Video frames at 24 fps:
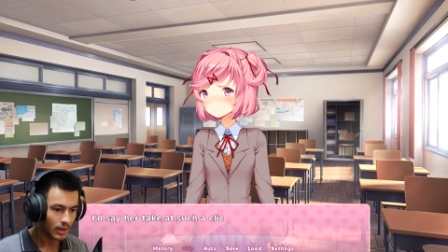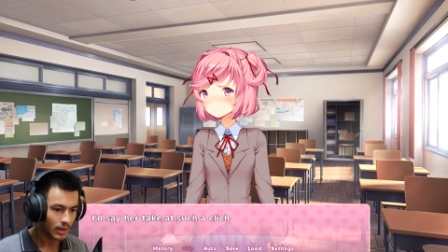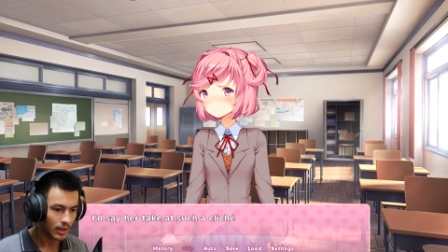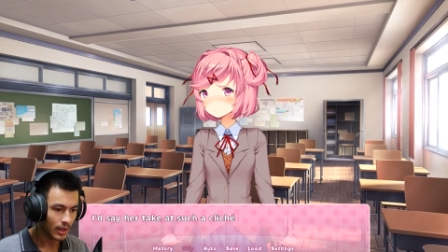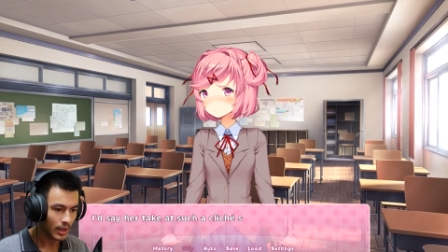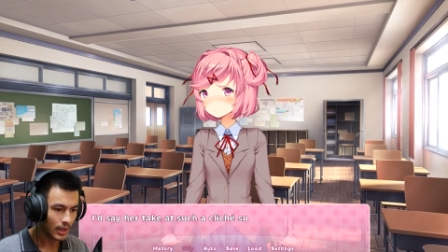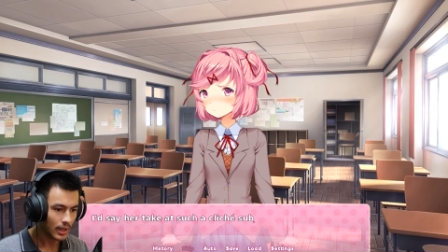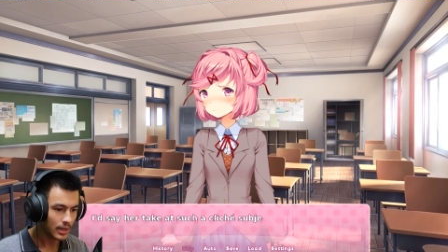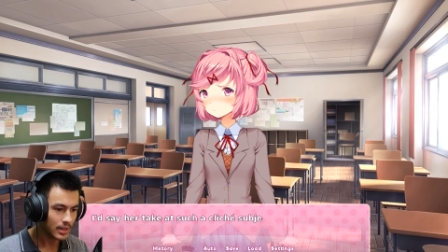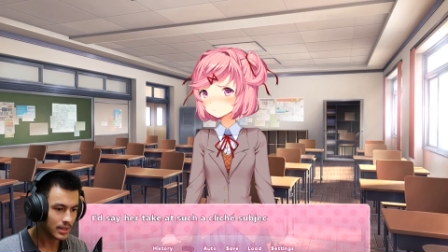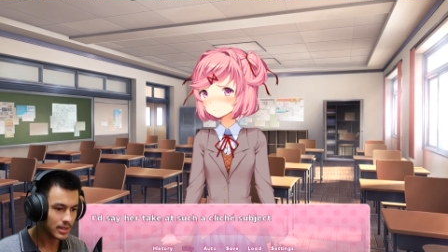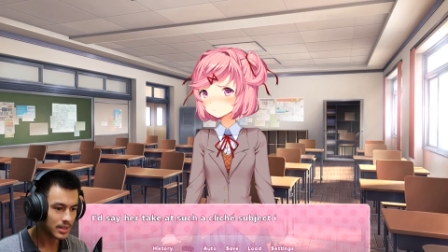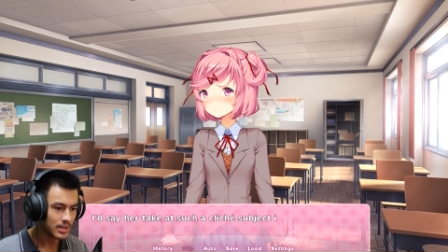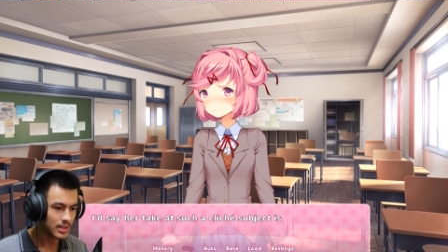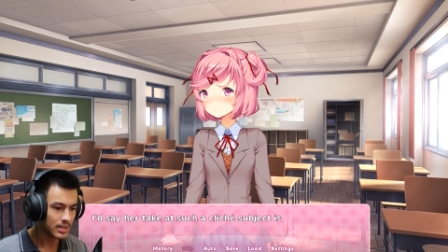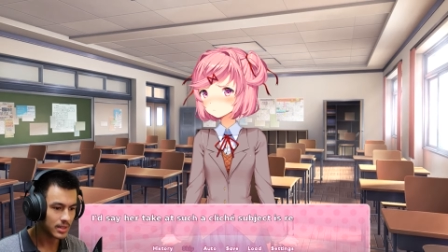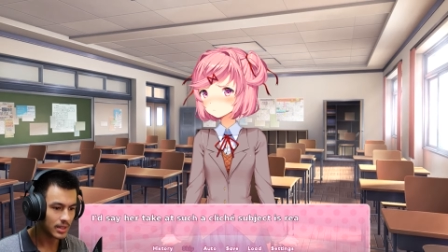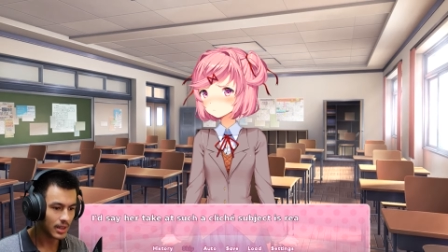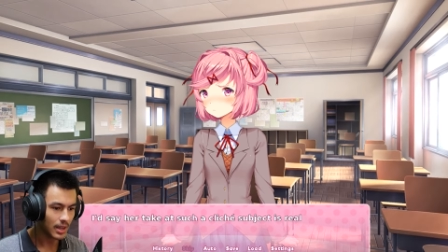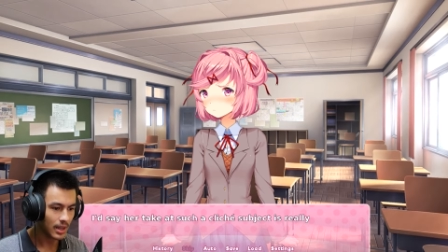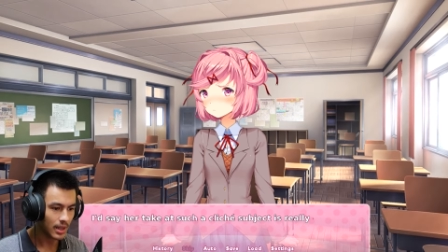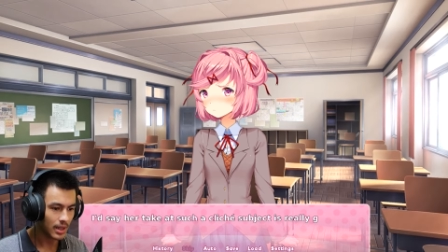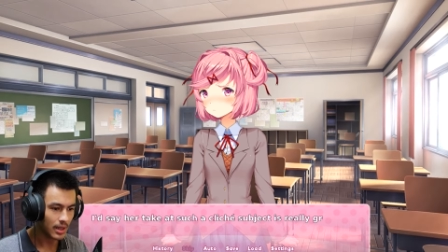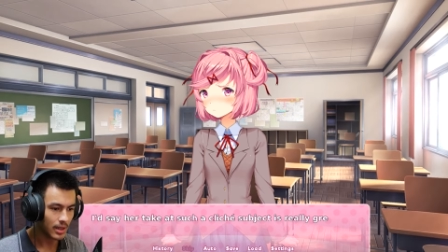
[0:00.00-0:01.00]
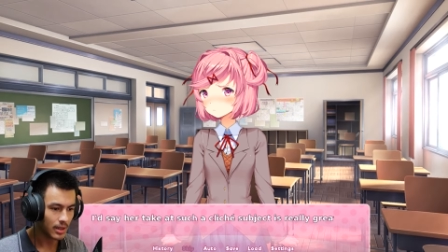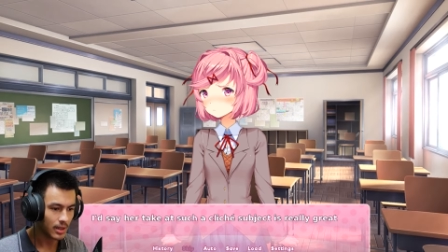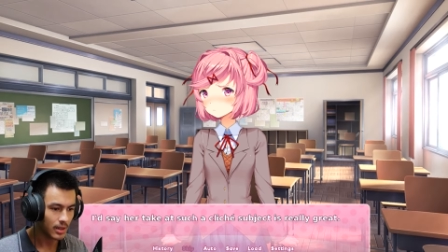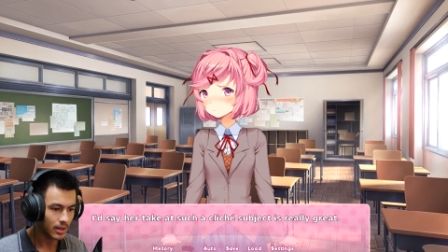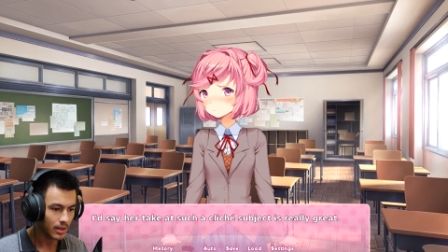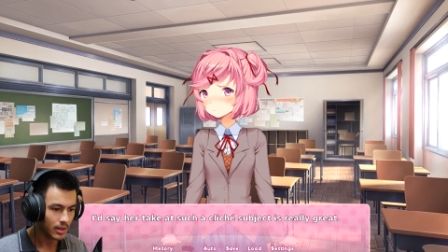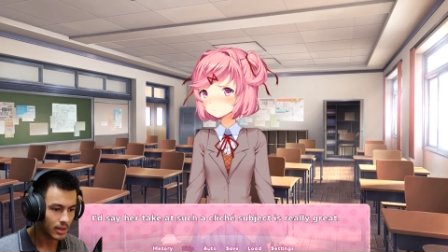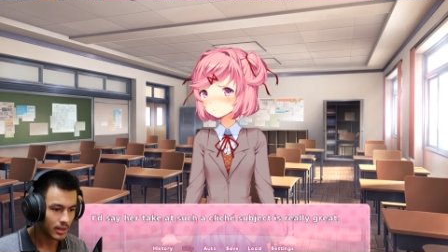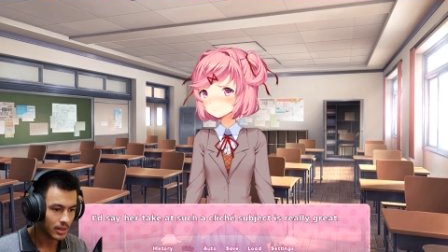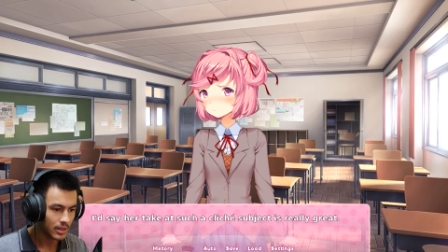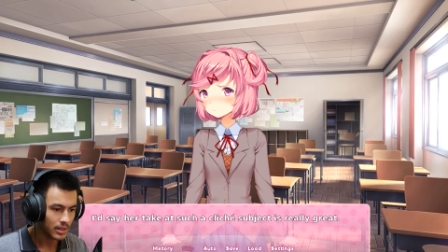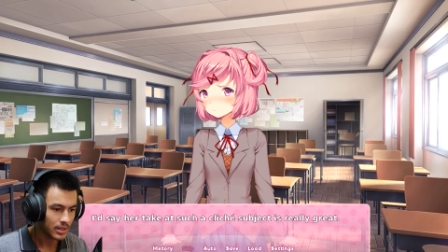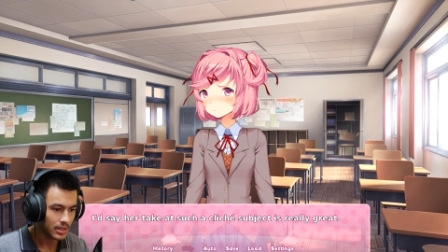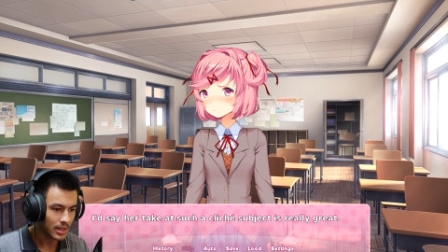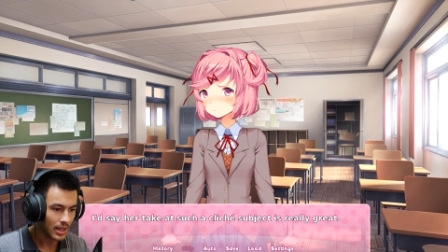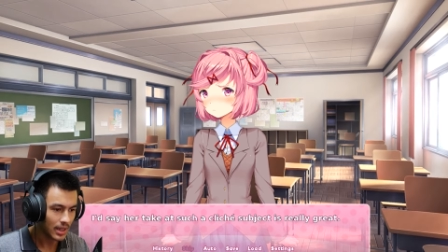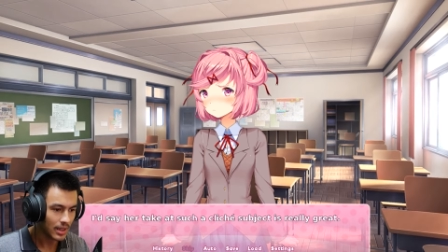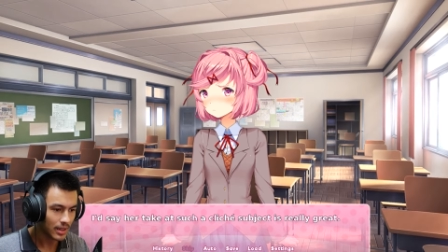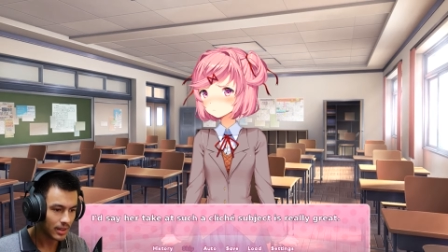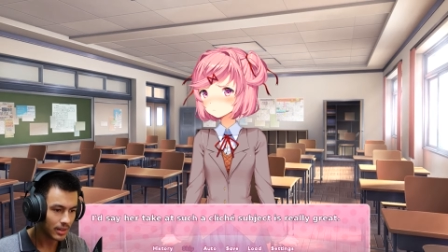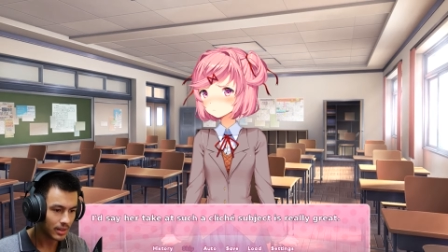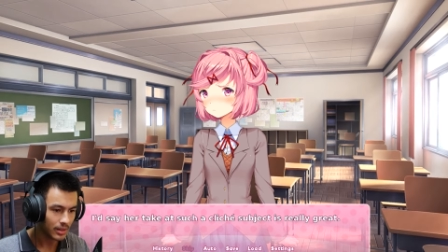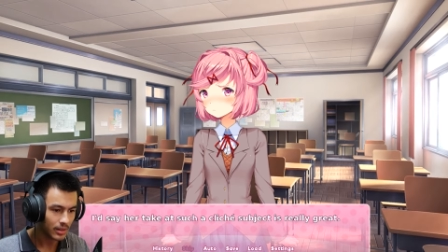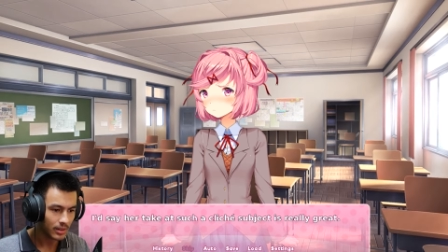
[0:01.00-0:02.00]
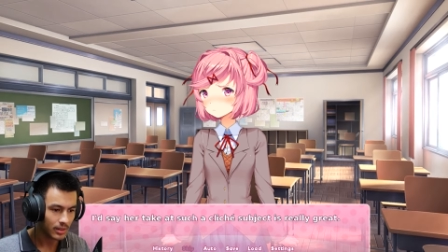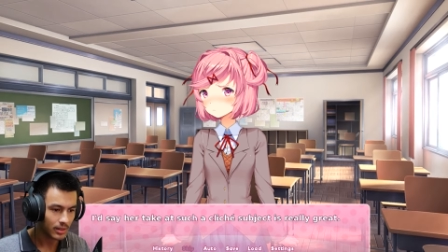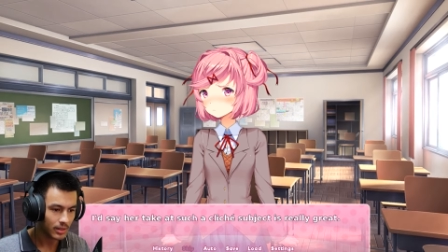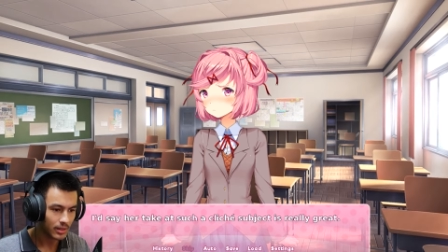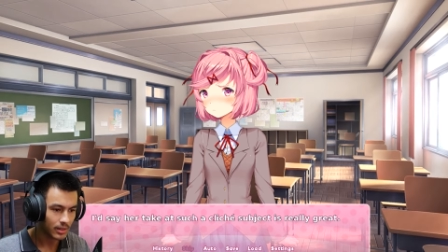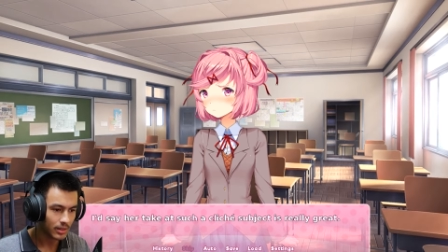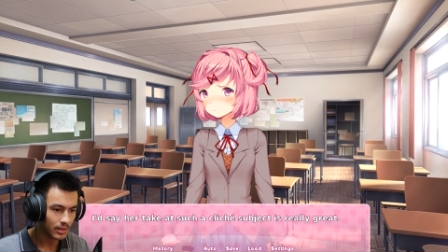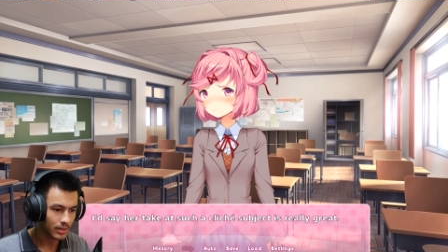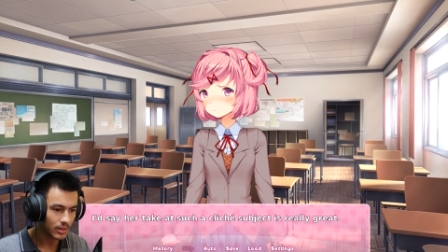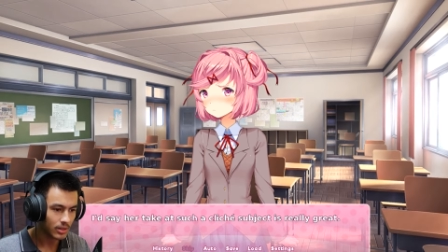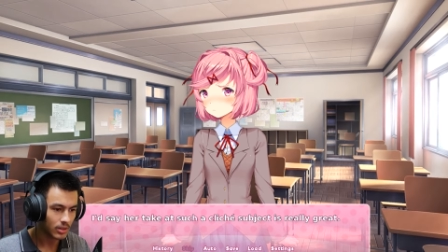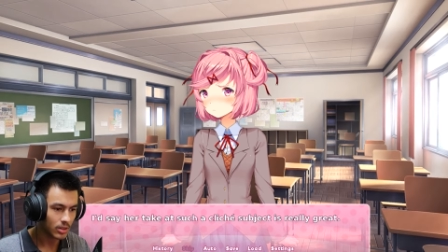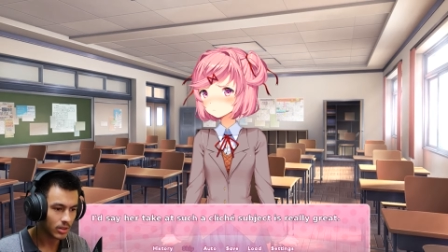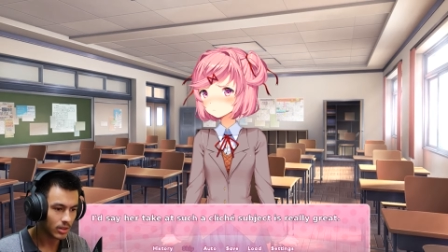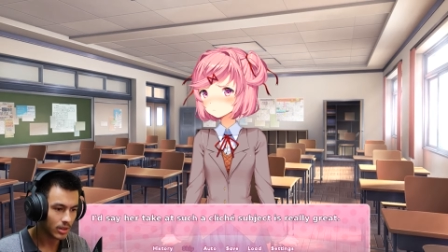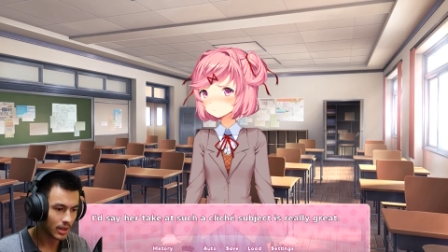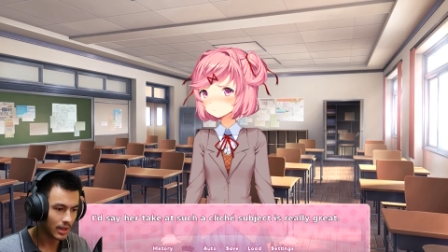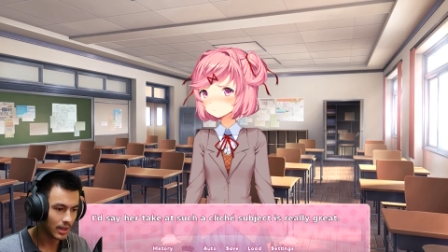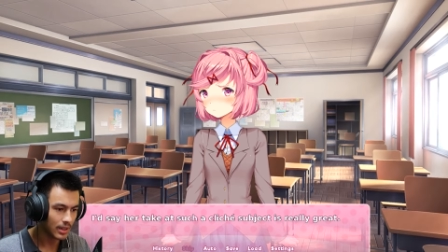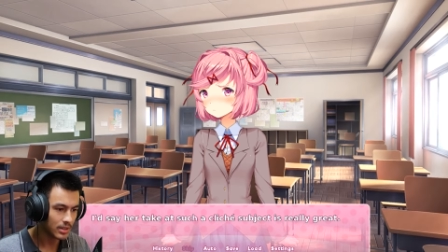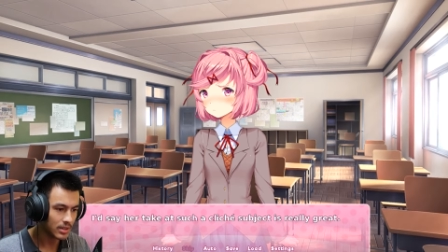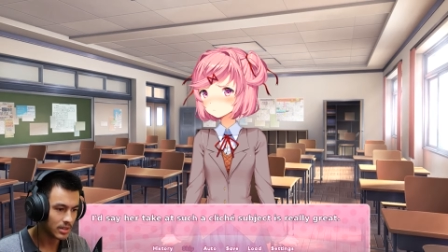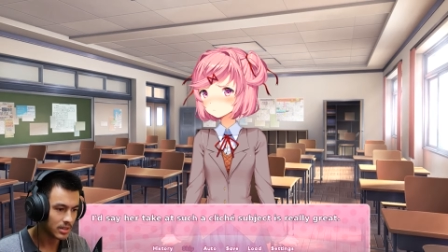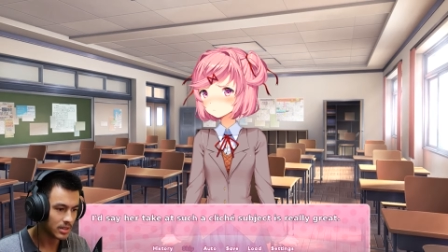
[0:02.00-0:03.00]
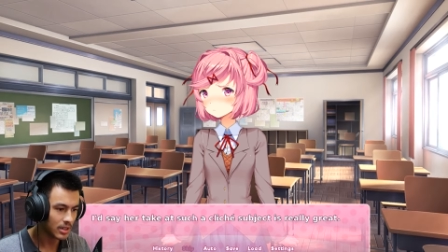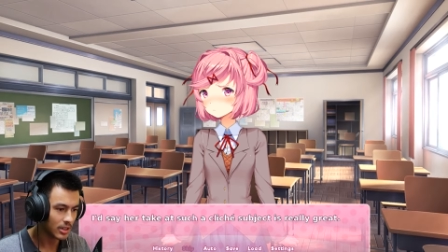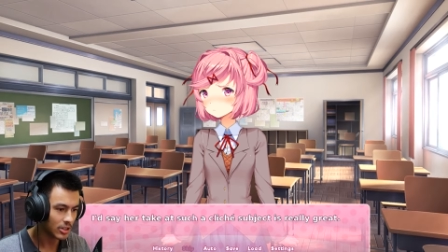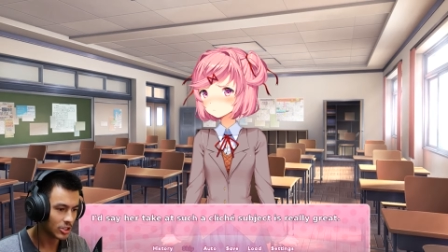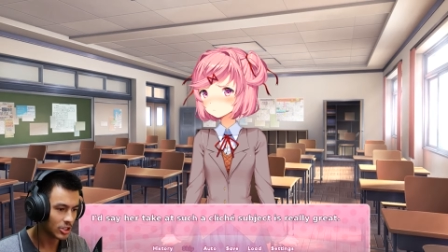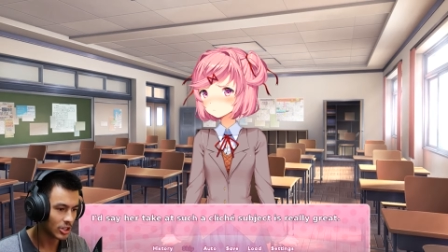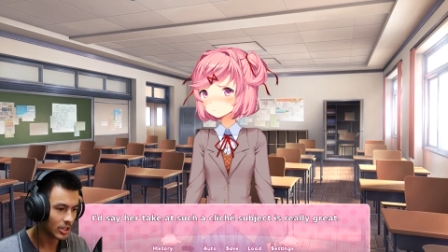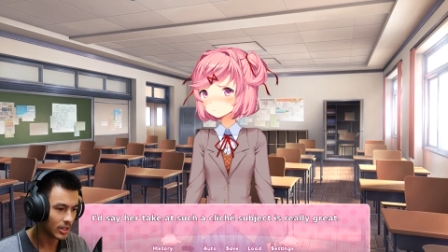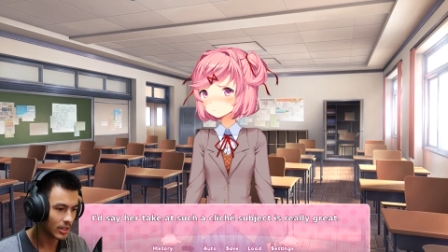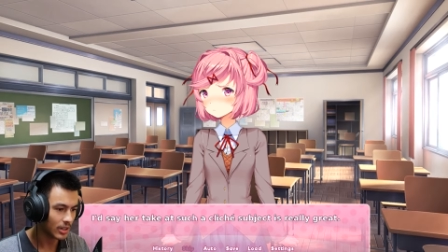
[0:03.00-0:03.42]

I'd say take her at such